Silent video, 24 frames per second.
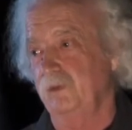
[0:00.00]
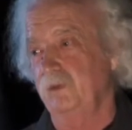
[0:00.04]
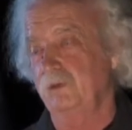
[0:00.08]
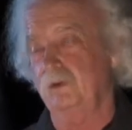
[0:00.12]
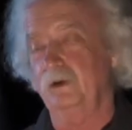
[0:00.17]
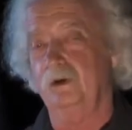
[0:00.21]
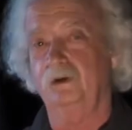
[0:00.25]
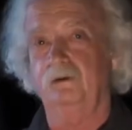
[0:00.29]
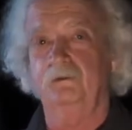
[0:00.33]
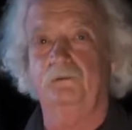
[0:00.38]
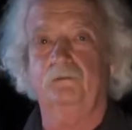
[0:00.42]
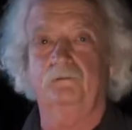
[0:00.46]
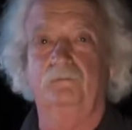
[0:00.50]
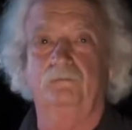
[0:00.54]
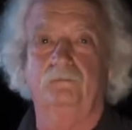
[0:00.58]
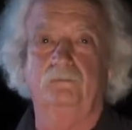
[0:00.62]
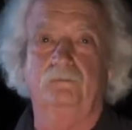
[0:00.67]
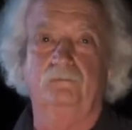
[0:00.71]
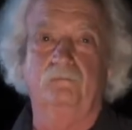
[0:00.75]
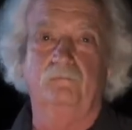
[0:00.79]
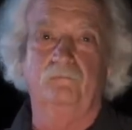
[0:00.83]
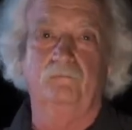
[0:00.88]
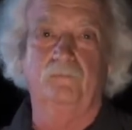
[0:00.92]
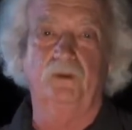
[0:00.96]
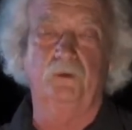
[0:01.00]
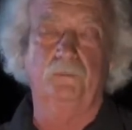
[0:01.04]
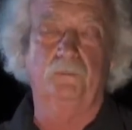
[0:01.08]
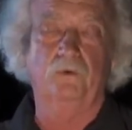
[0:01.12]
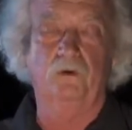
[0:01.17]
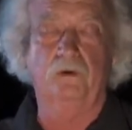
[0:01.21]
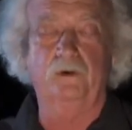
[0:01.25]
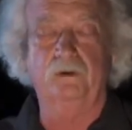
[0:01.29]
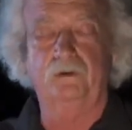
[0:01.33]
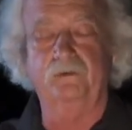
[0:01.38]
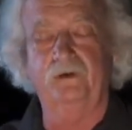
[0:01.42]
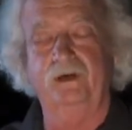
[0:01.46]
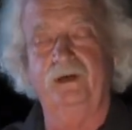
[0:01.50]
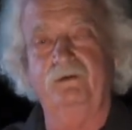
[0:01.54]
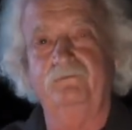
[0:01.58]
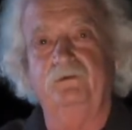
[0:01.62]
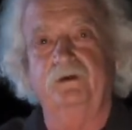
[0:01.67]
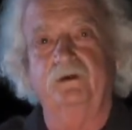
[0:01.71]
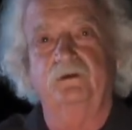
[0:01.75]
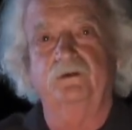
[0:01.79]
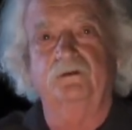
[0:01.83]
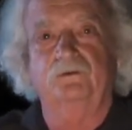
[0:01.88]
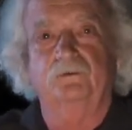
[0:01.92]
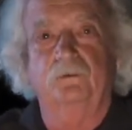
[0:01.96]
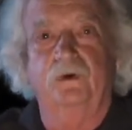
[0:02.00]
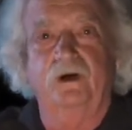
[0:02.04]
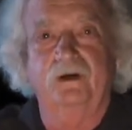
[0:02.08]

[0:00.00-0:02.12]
Well, oh, the poor gravedigger's